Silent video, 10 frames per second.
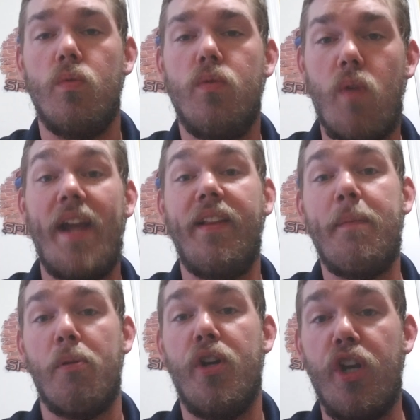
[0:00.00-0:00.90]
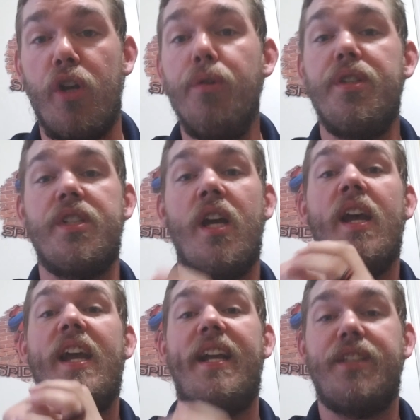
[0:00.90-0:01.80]
greatly produced.
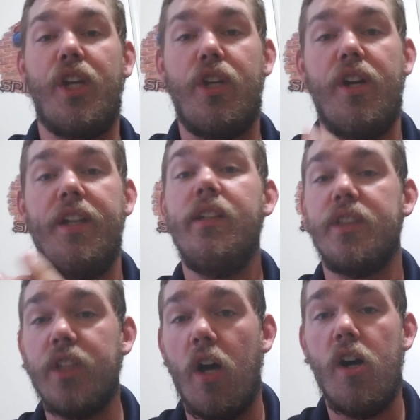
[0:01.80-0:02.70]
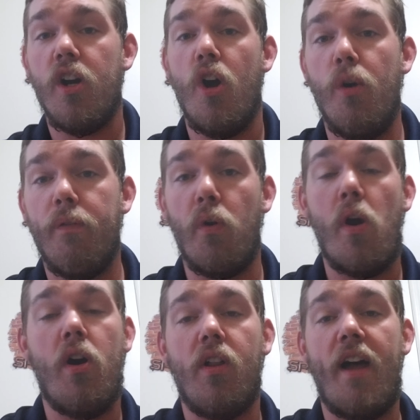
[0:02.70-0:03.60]
It's a good song
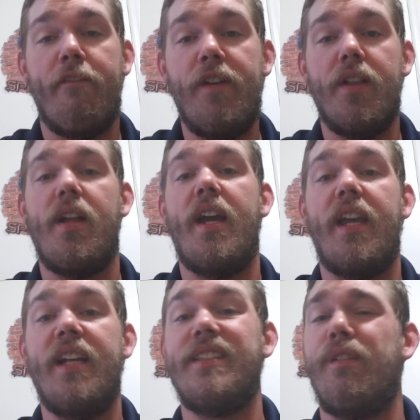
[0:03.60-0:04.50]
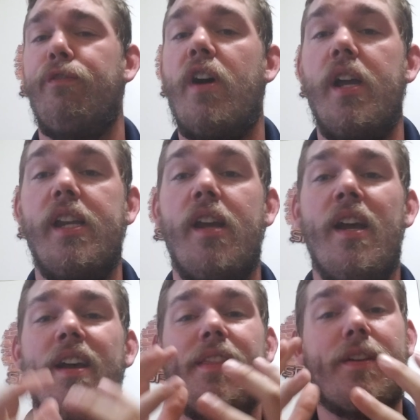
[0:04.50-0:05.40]
overall. I feel like it's fun.
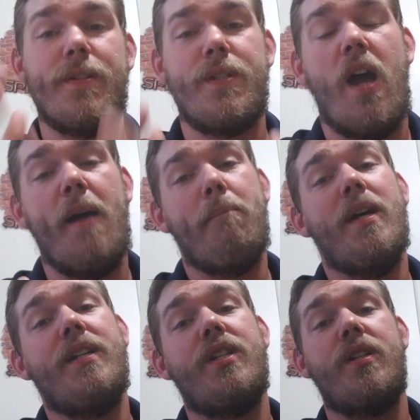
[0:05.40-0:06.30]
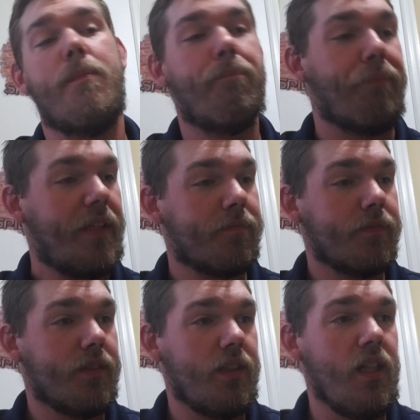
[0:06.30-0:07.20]
There's not much...
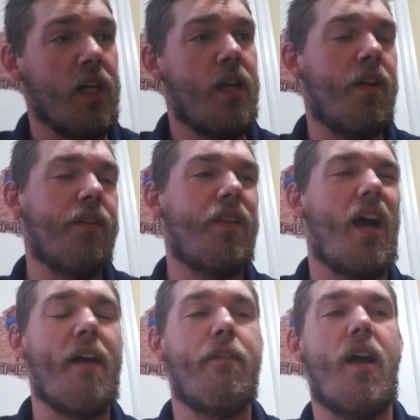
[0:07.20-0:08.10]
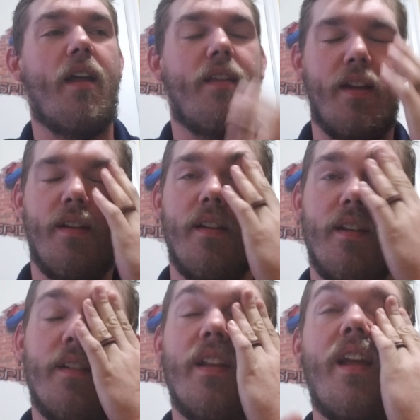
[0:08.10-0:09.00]
i
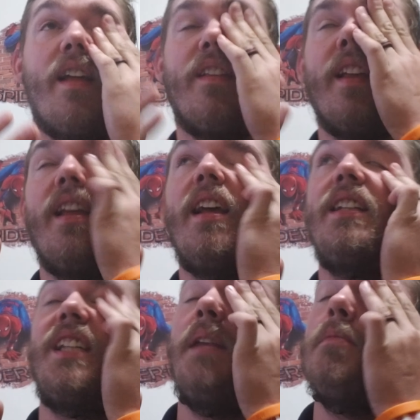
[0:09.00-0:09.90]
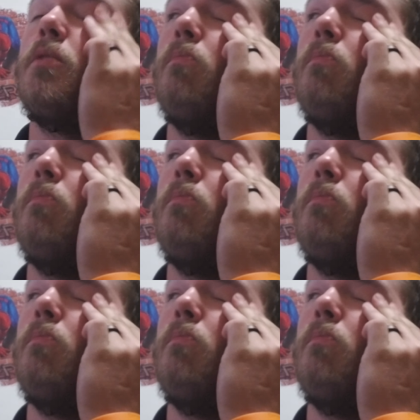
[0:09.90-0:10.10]
it seems